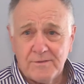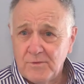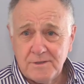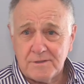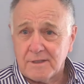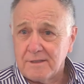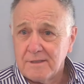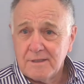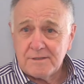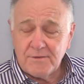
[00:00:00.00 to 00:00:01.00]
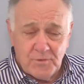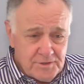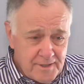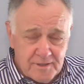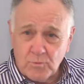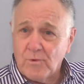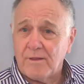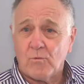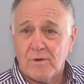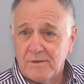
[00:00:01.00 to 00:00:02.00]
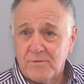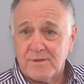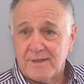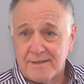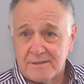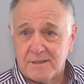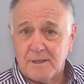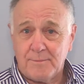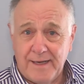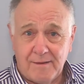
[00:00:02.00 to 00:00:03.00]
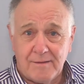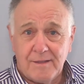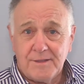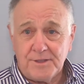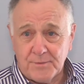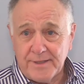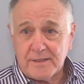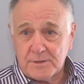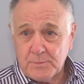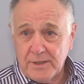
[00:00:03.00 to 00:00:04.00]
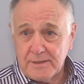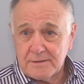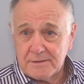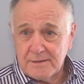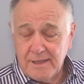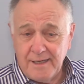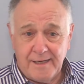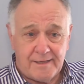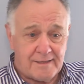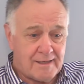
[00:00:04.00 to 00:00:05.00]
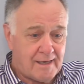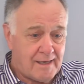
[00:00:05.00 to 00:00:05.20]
diversity. Diversity is one of the wonderful things about Eureka Springs, and